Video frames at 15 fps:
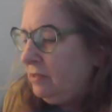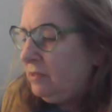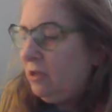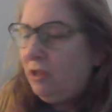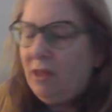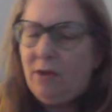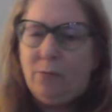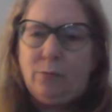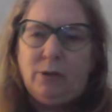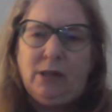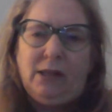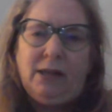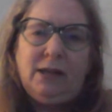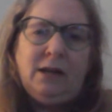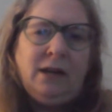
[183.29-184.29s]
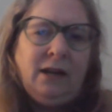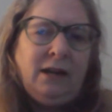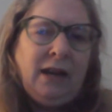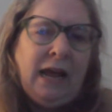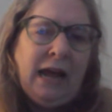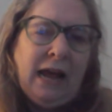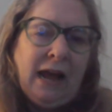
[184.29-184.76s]
So they really
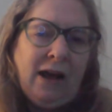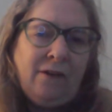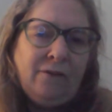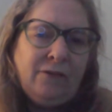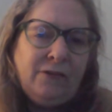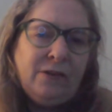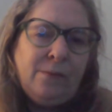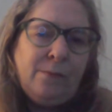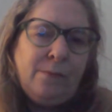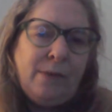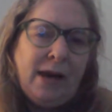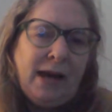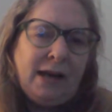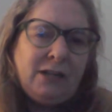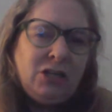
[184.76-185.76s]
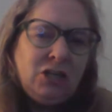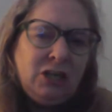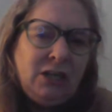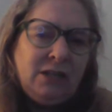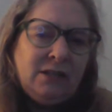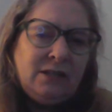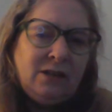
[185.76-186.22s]
kind of have to match
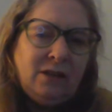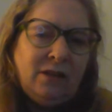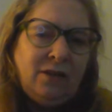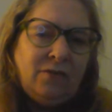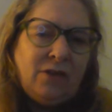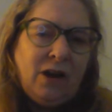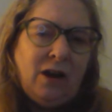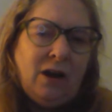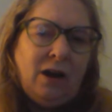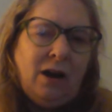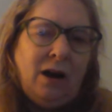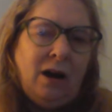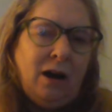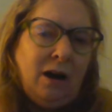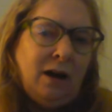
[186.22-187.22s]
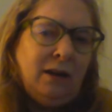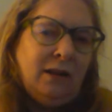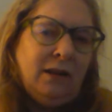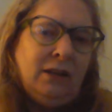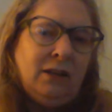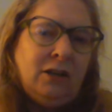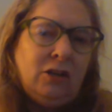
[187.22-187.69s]
it. So they've got a hot
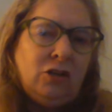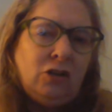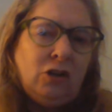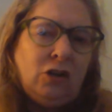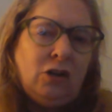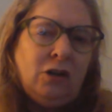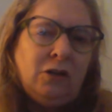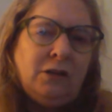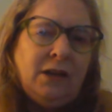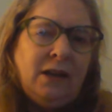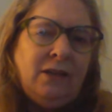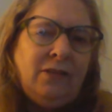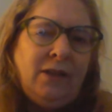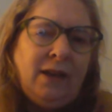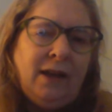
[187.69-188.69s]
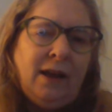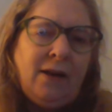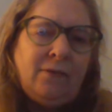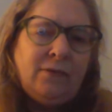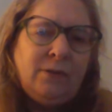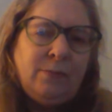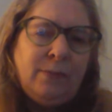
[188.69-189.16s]
and a dog, and they
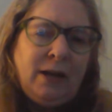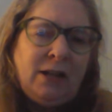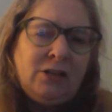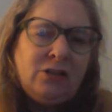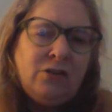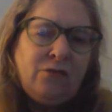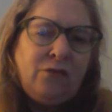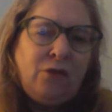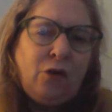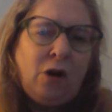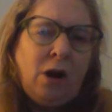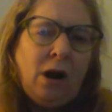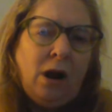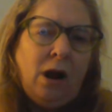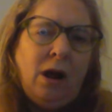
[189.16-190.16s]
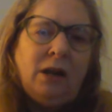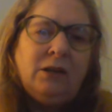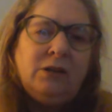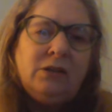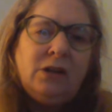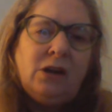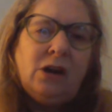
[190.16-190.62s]
have to match it for
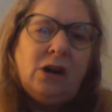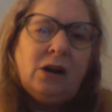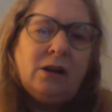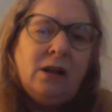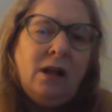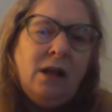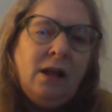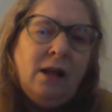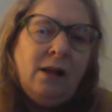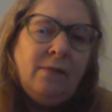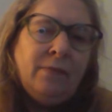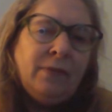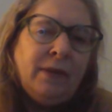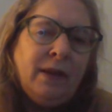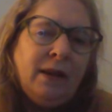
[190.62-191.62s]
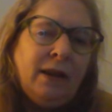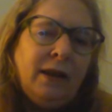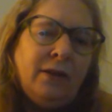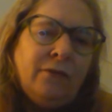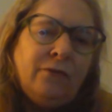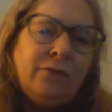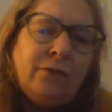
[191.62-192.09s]
hot dog.
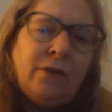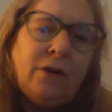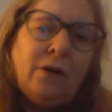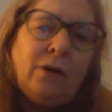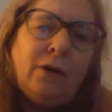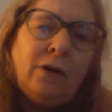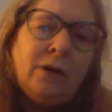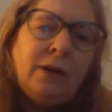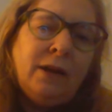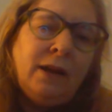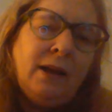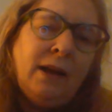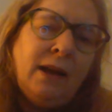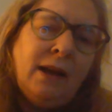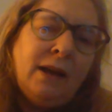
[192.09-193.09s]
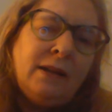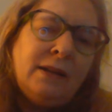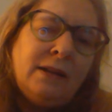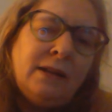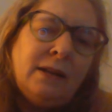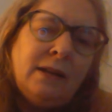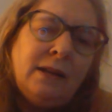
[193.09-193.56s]
A frog
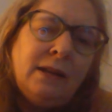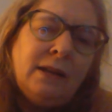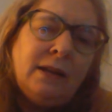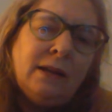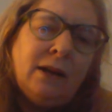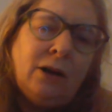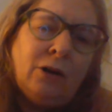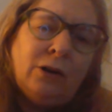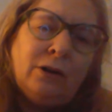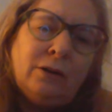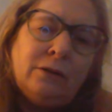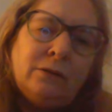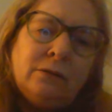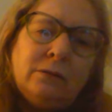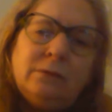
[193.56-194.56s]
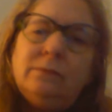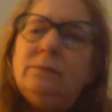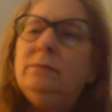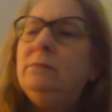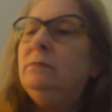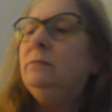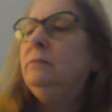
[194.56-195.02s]
and a, or
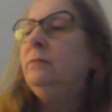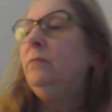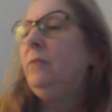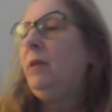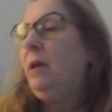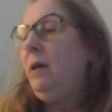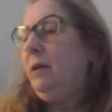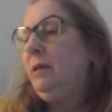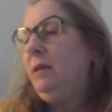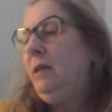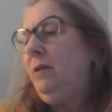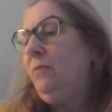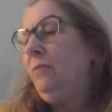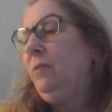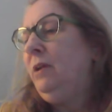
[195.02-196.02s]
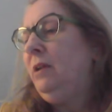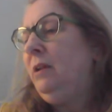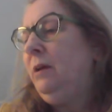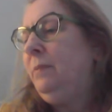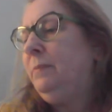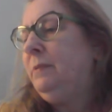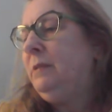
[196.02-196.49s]
I can't read
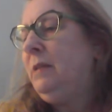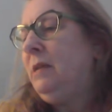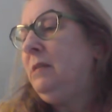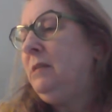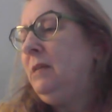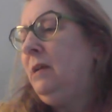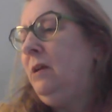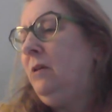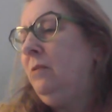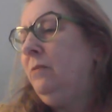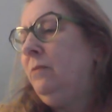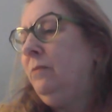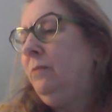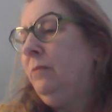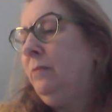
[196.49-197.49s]
upside down.